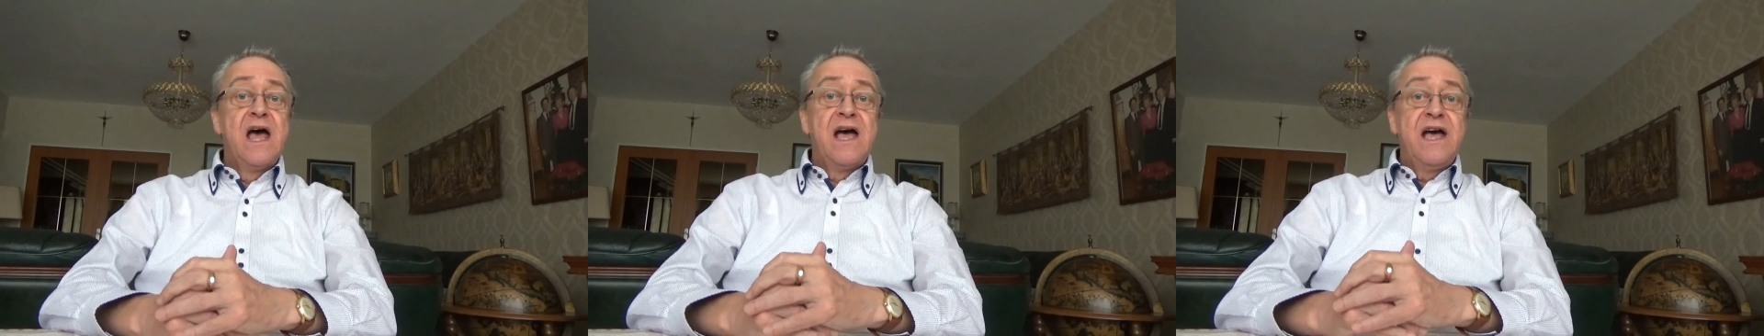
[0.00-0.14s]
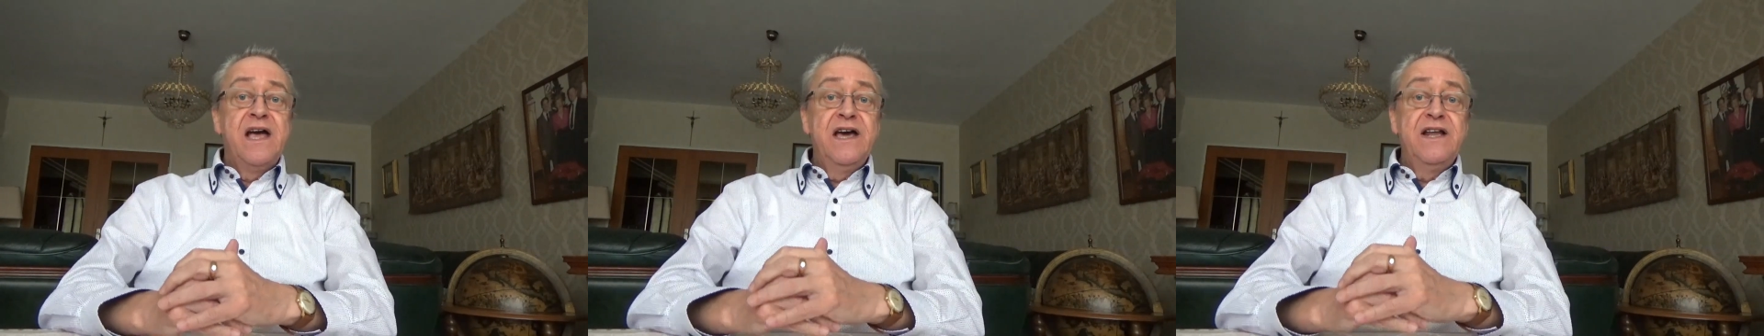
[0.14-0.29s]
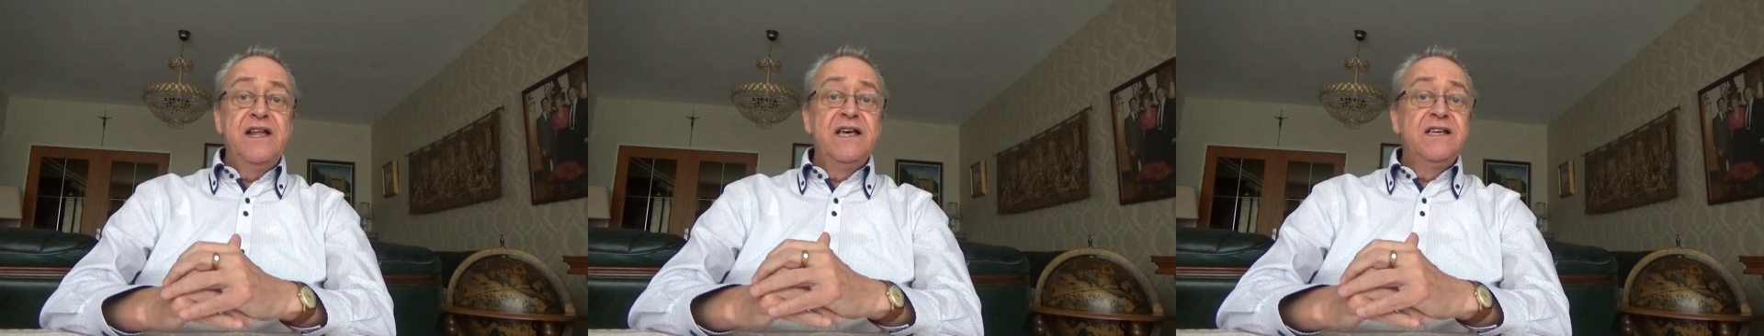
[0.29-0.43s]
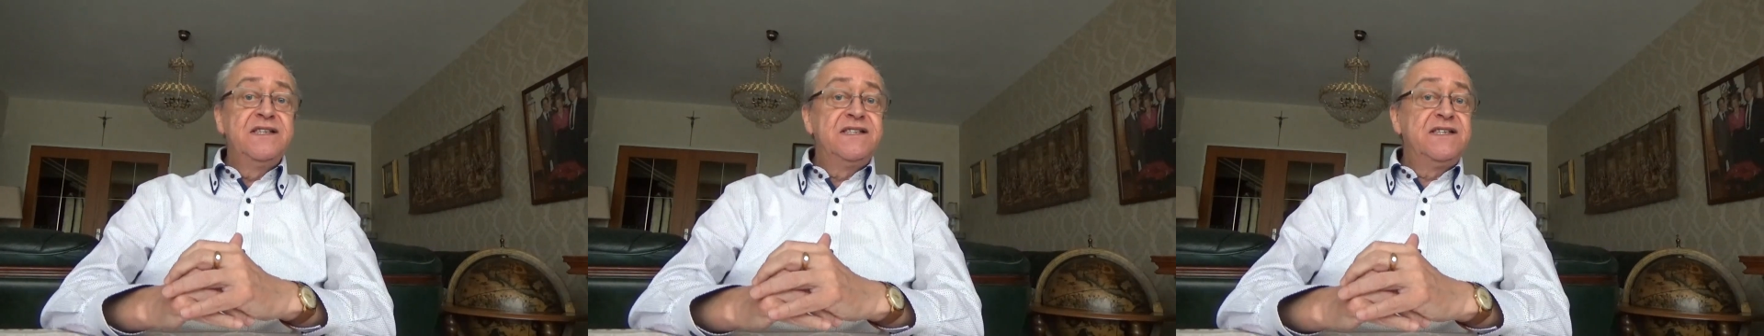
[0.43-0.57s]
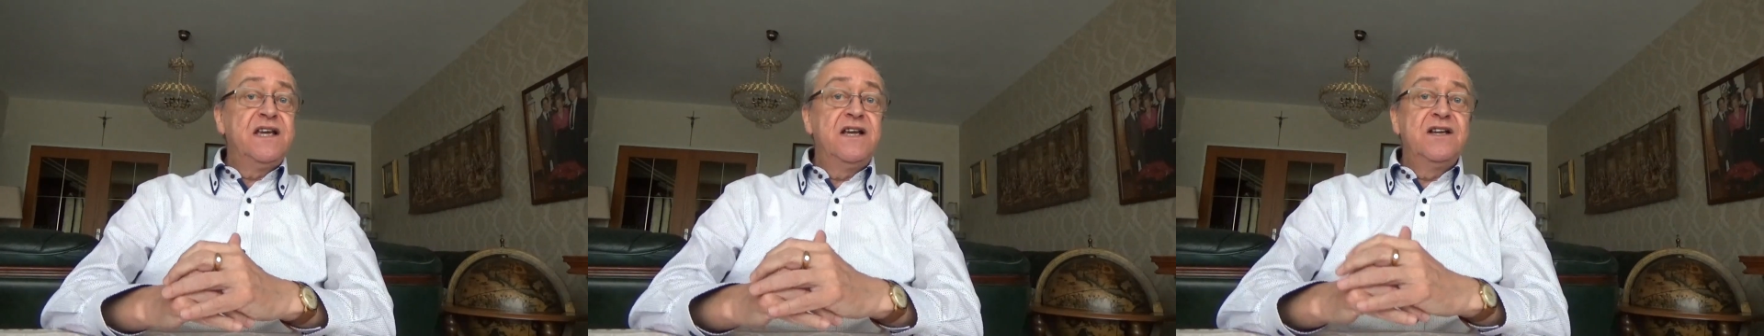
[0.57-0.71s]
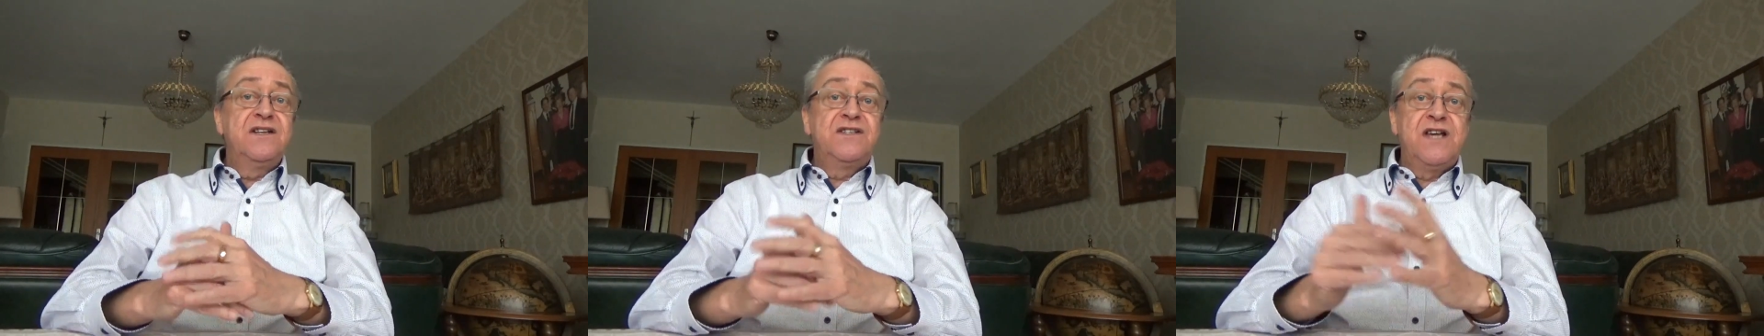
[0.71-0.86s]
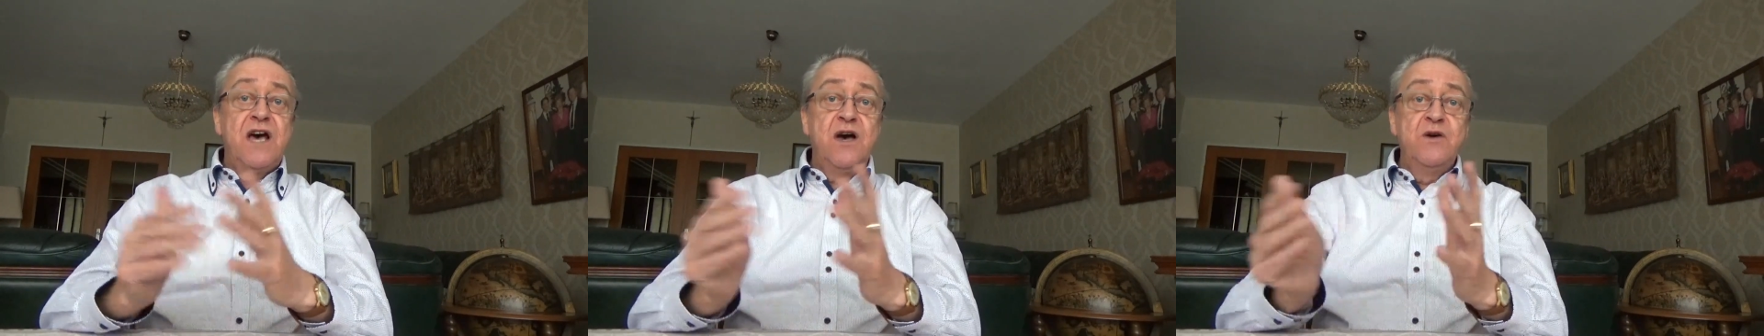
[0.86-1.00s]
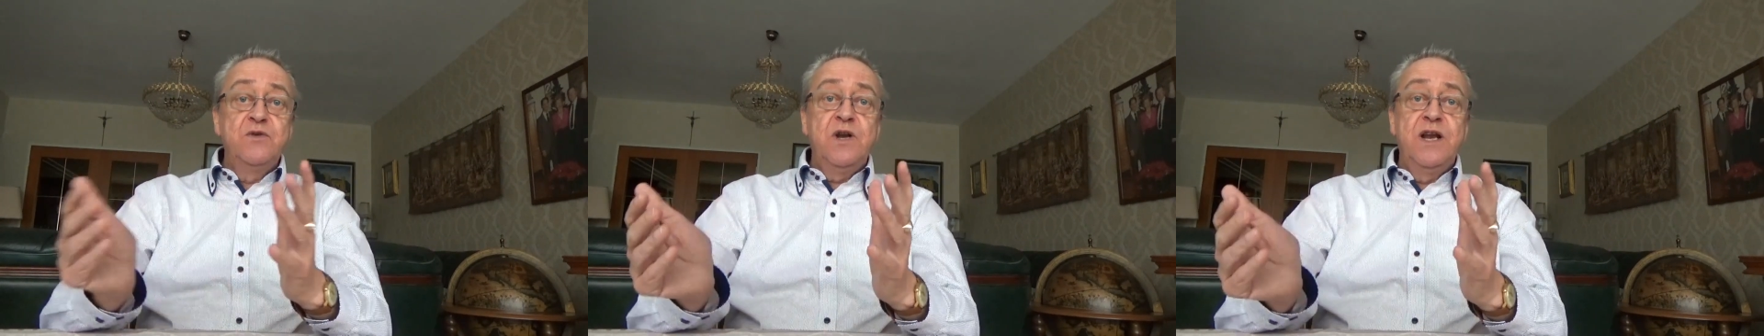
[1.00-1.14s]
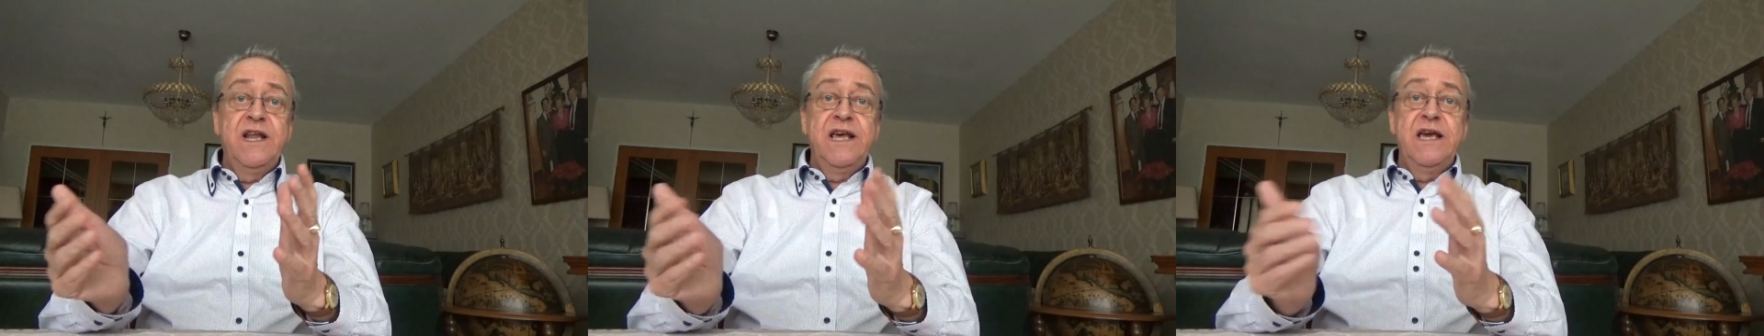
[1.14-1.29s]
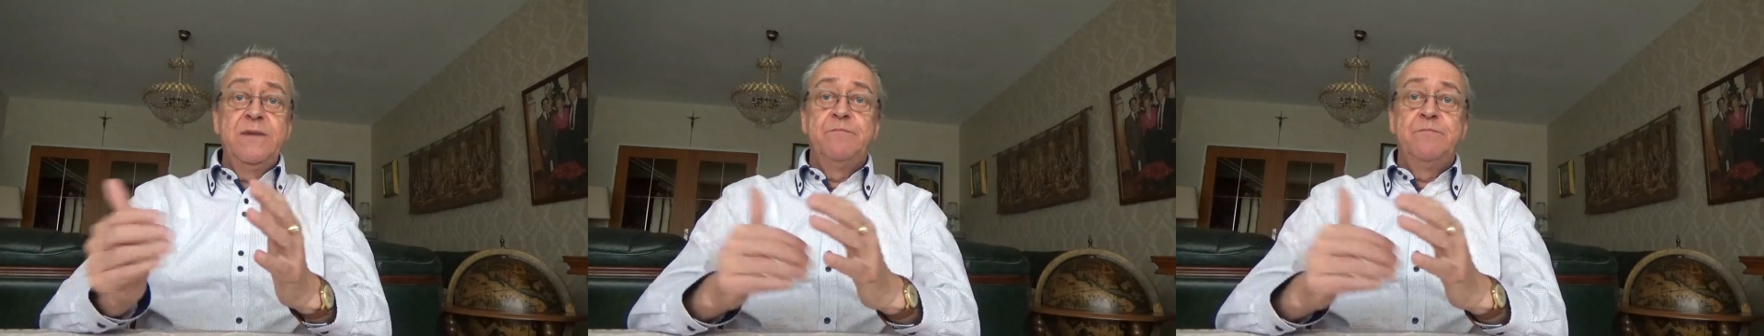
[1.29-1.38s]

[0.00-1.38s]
It is totally